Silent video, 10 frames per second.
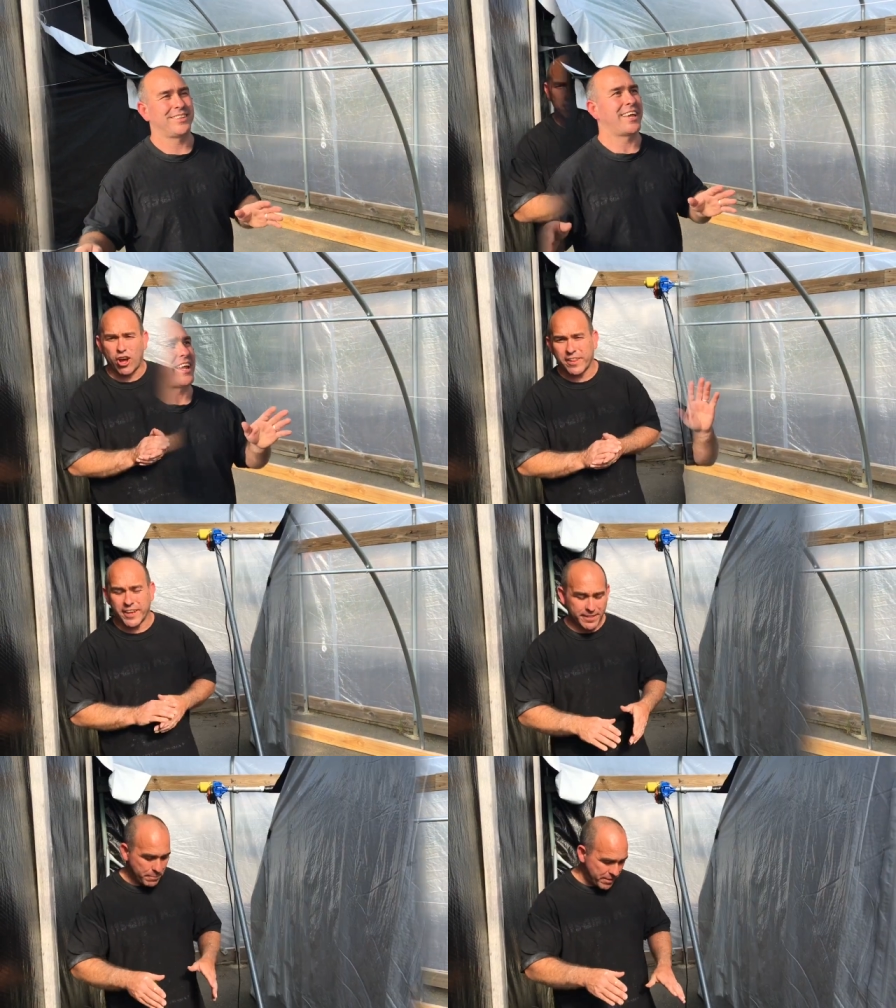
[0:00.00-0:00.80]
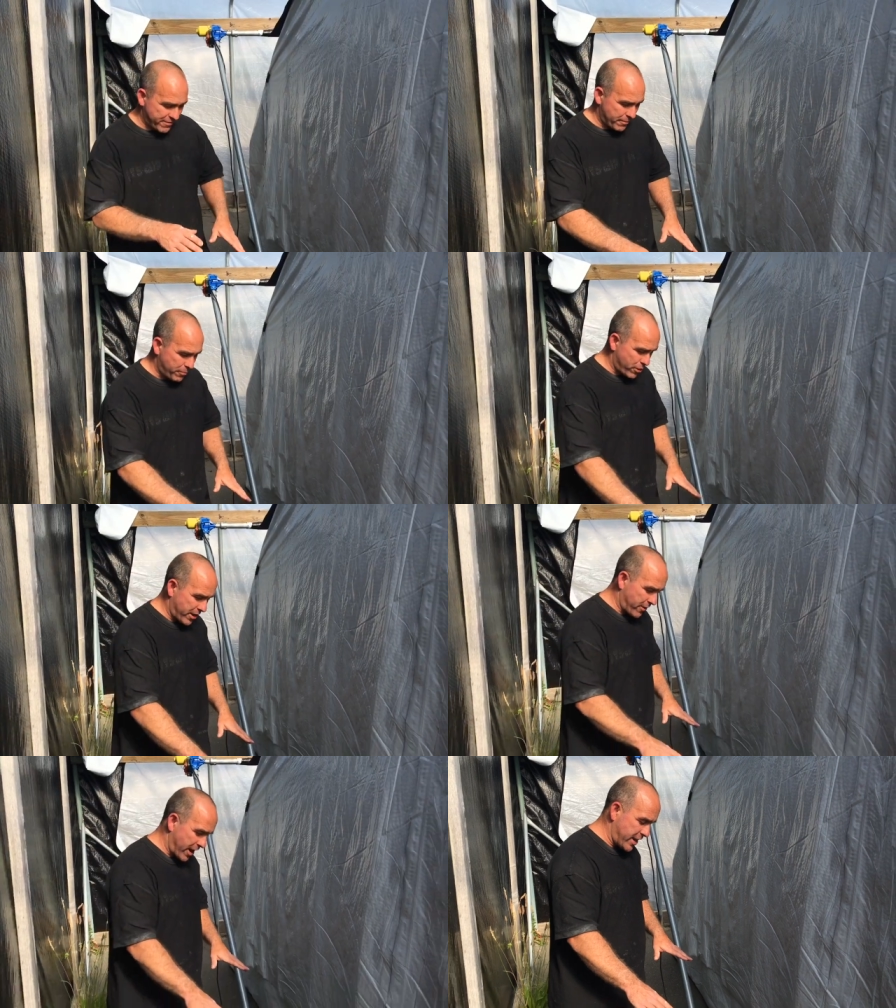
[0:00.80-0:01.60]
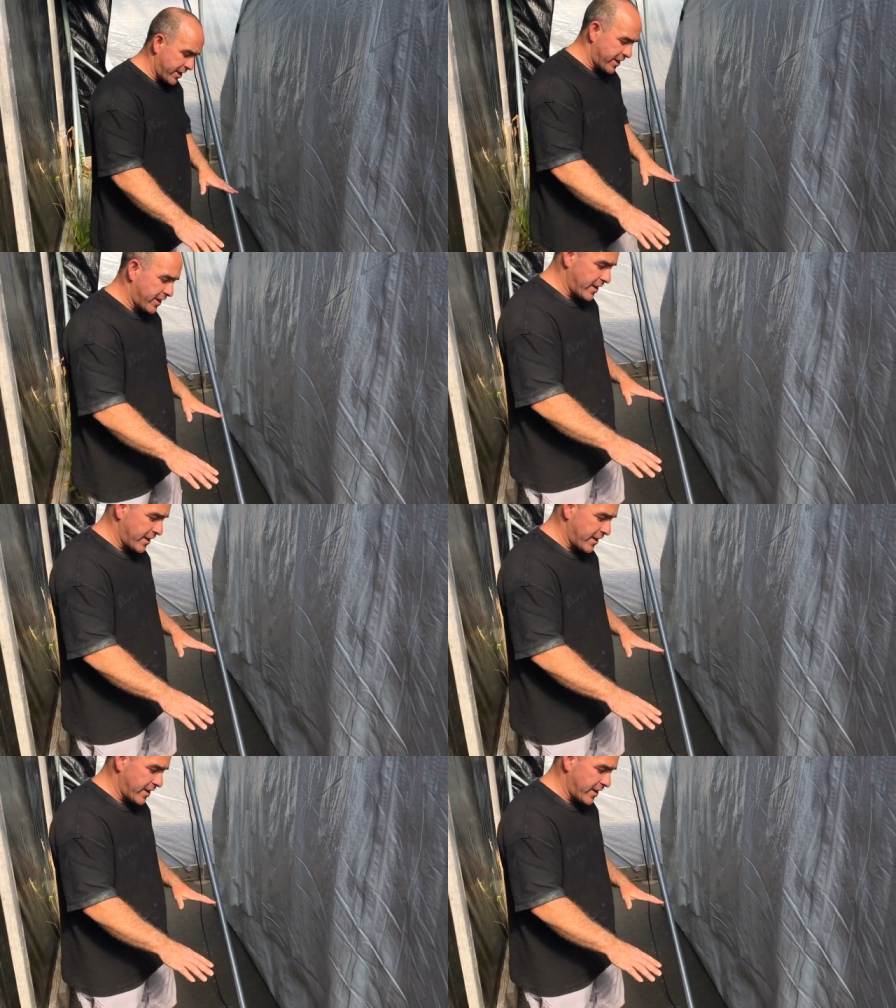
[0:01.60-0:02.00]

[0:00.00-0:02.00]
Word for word: Installing the pivot point right here,